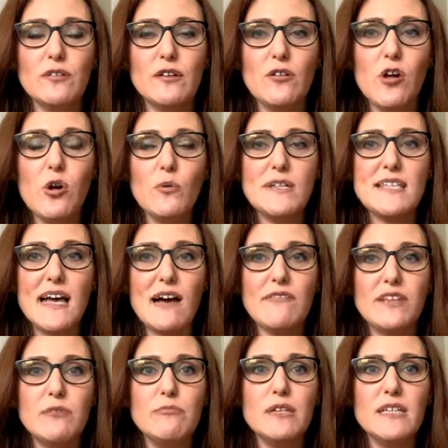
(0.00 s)
always have
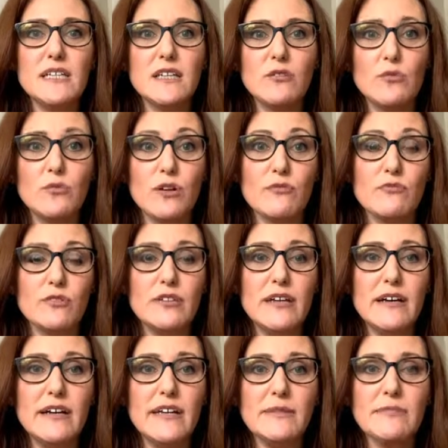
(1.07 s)
the ability to work full
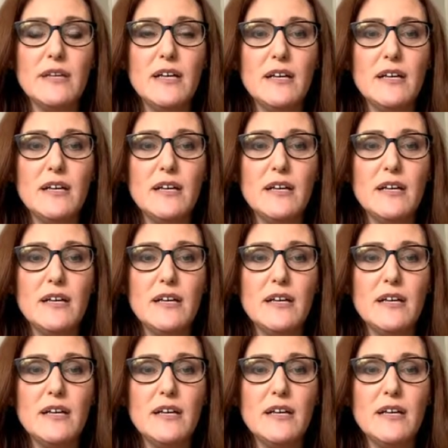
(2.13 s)
time